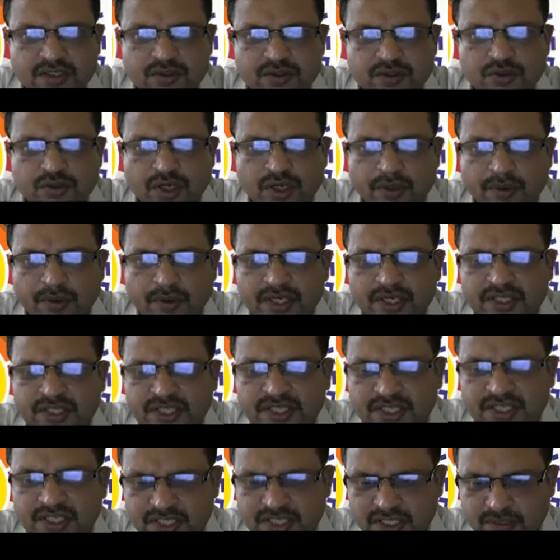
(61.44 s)
to avoid the
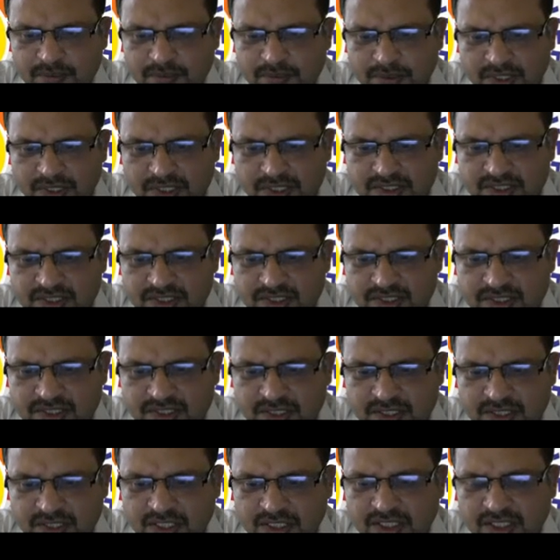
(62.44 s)
interference.
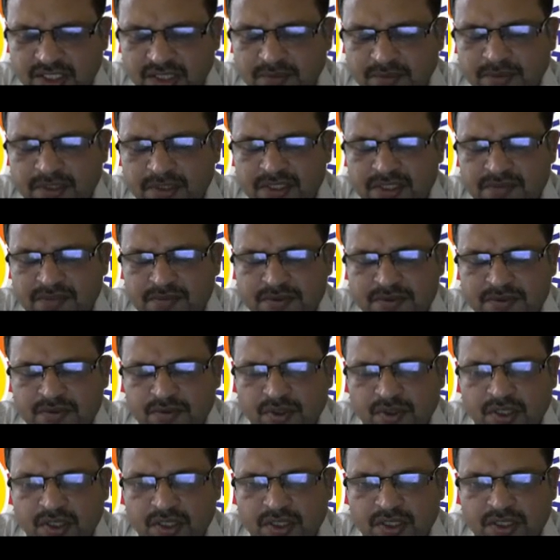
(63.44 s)
Interference means
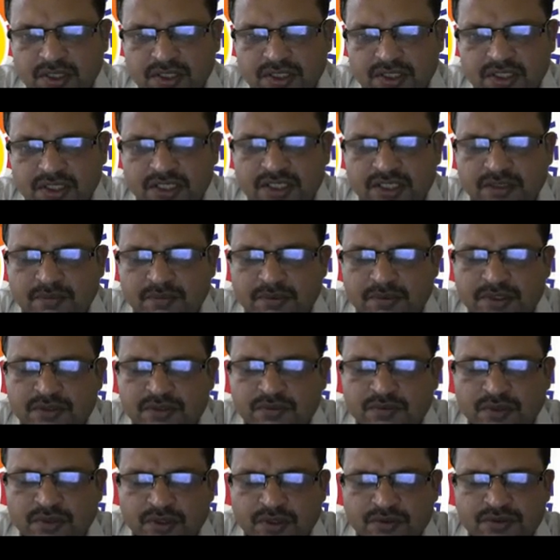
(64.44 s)
what?
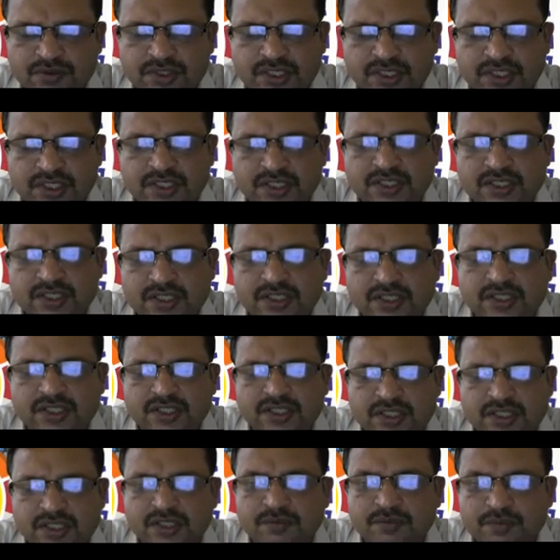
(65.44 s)
Interference we have seen
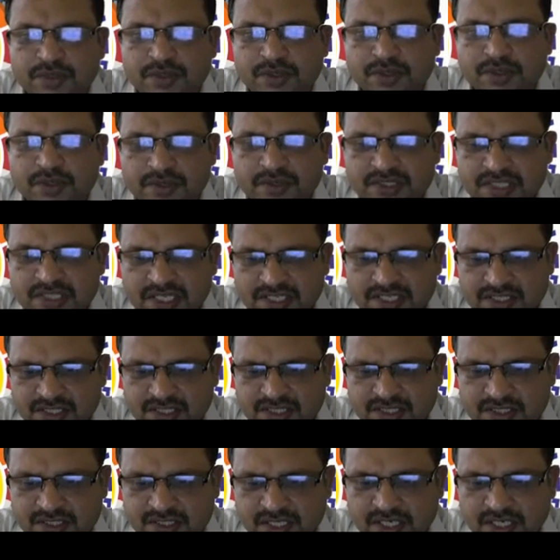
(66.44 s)
in previous
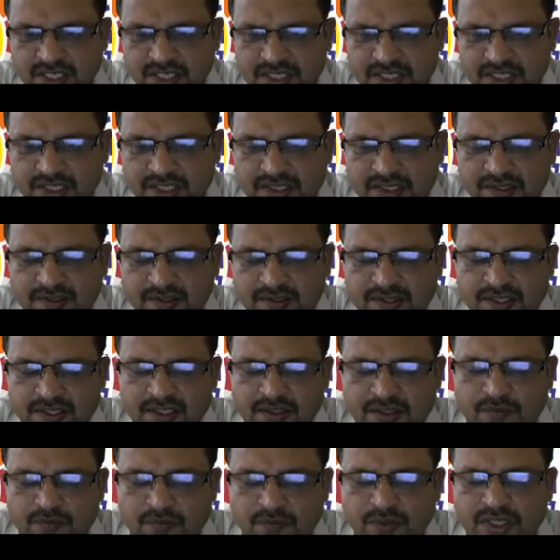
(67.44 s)
lectures, that
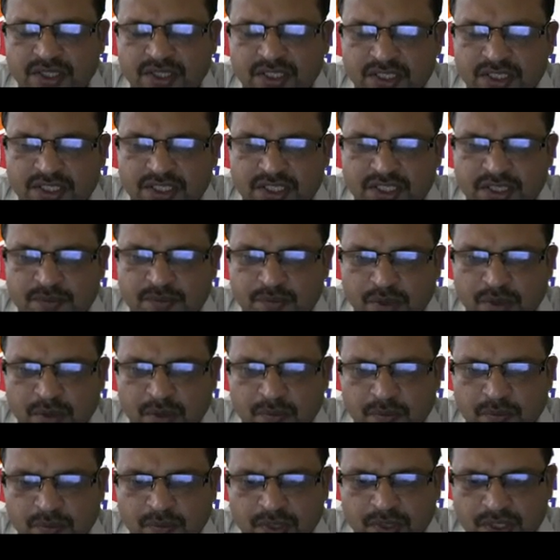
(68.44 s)
when the tip
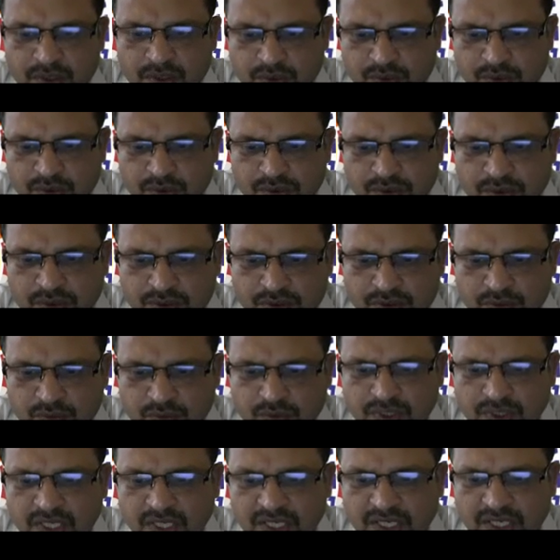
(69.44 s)
of one tooth
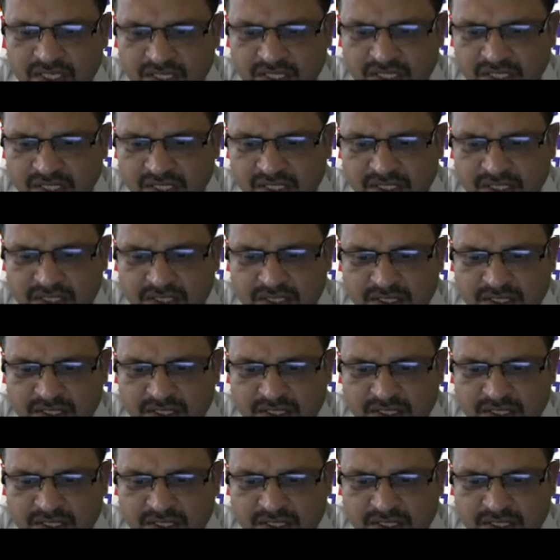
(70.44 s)
will undercut